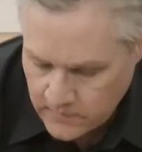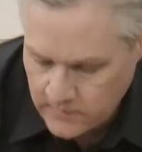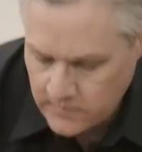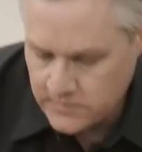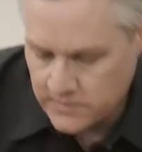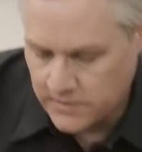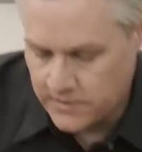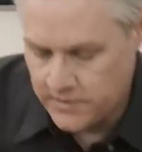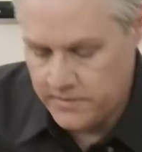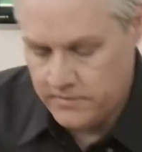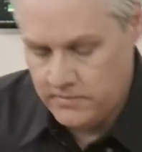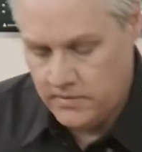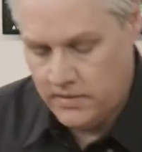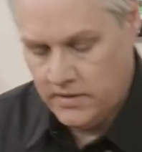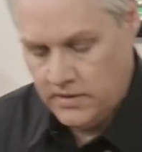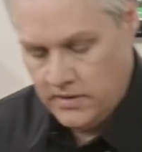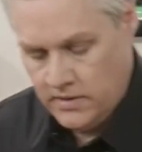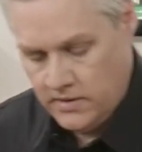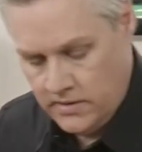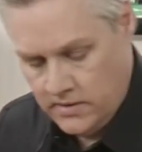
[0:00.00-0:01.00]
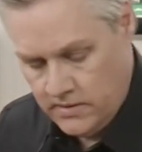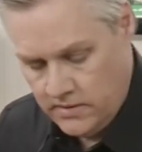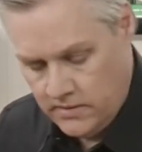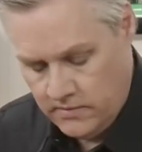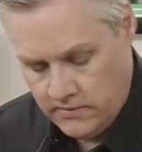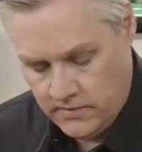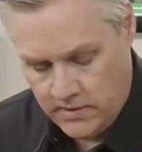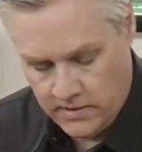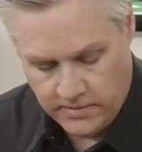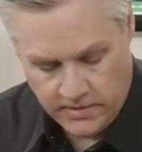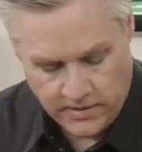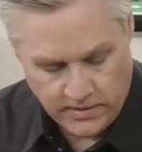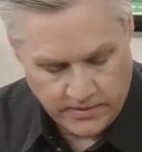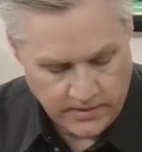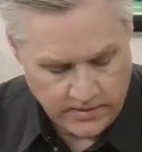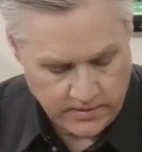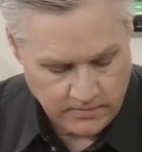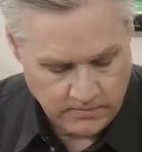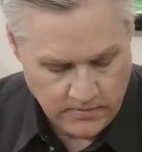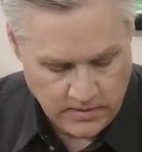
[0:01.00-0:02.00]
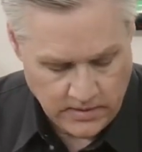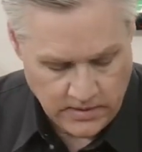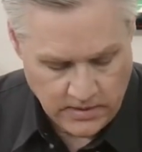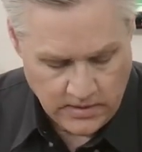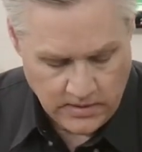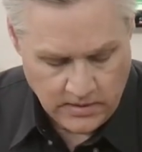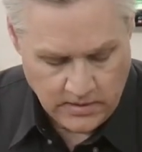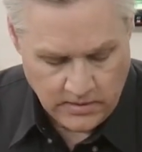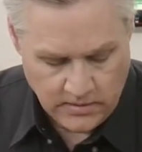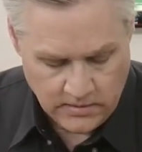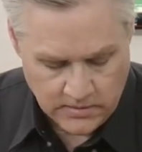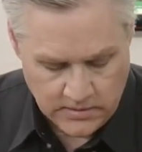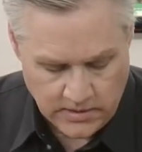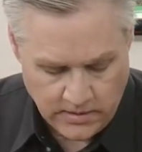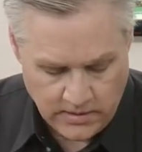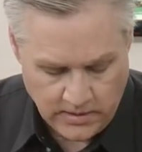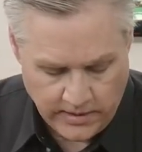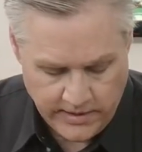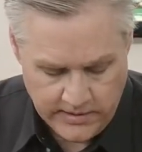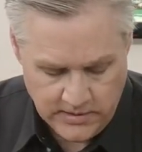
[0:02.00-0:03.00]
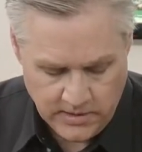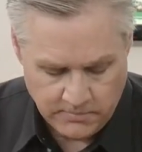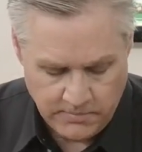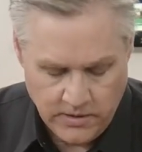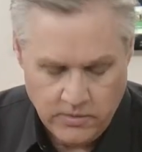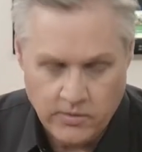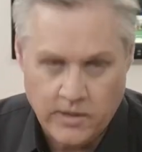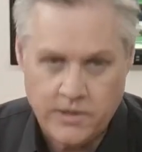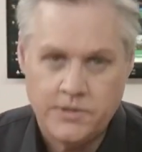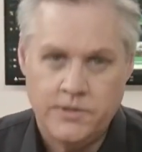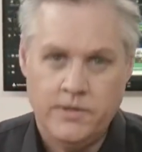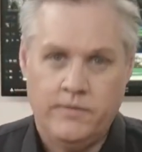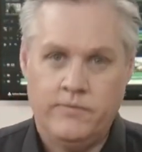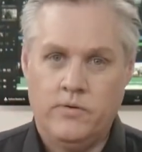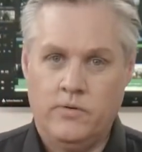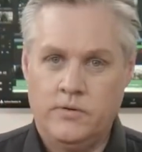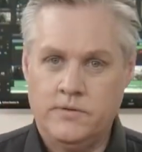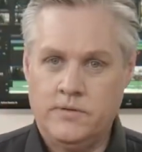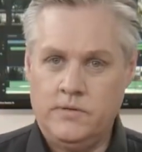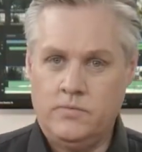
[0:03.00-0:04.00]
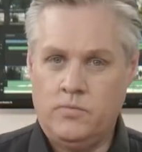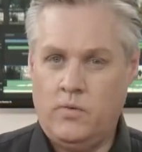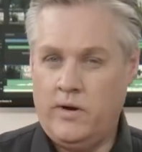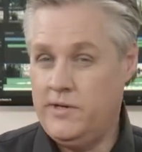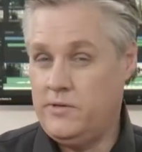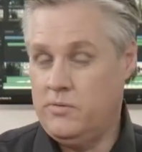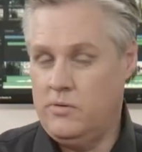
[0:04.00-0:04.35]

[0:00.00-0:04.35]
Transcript: So there we are there. So I guess the big question, of course, is why